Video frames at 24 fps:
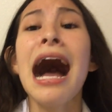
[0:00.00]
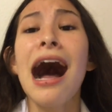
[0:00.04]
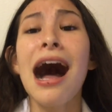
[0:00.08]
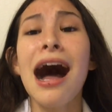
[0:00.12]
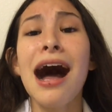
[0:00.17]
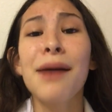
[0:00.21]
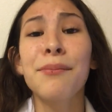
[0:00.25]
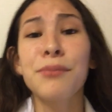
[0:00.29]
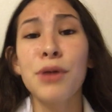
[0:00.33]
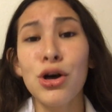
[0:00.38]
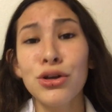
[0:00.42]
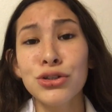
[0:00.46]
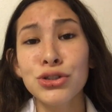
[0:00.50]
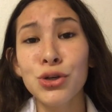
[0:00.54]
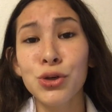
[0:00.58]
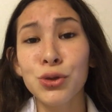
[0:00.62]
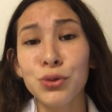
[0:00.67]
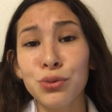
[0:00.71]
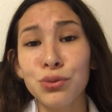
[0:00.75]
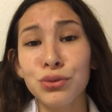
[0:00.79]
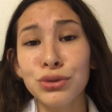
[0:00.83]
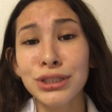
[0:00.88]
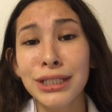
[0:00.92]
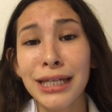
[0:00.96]

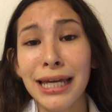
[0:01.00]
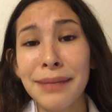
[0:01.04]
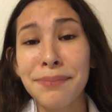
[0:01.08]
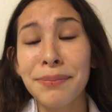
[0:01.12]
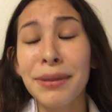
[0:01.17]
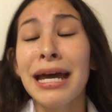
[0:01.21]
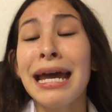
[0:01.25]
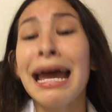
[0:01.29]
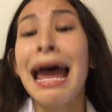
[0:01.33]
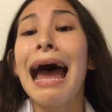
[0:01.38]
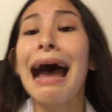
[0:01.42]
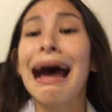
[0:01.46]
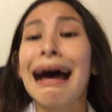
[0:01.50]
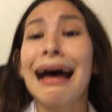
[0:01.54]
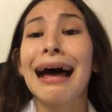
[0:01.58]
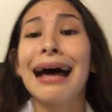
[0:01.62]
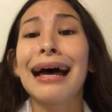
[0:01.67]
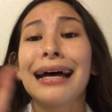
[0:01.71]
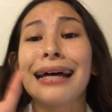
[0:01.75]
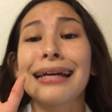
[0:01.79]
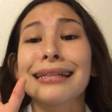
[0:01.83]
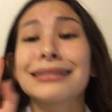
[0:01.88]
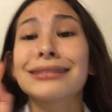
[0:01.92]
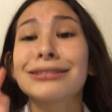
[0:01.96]
Also, tip,
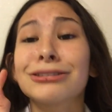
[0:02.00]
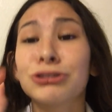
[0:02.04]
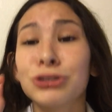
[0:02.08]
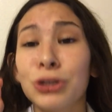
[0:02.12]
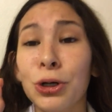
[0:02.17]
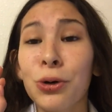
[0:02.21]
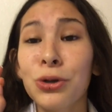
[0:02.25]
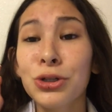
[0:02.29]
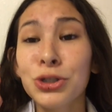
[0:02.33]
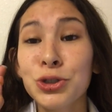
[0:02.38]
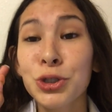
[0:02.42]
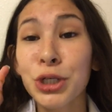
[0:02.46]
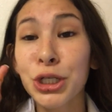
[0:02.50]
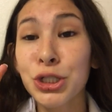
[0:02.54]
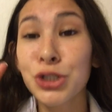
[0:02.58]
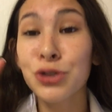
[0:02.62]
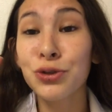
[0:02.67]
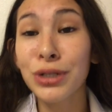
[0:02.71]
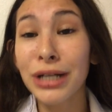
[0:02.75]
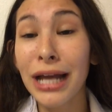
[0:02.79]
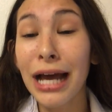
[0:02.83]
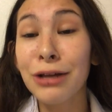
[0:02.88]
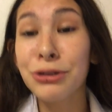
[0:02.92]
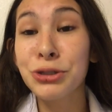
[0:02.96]
don't
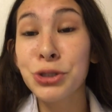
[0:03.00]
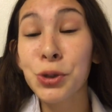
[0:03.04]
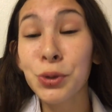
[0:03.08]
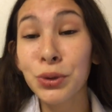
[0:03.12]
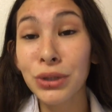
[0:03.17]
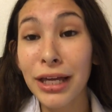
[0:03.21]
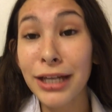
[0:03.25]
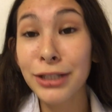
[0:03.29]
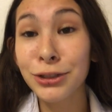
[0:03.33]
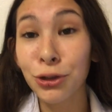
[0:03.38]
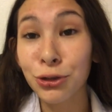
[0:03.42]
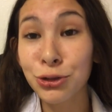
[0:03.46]
trick-or-treat out too late.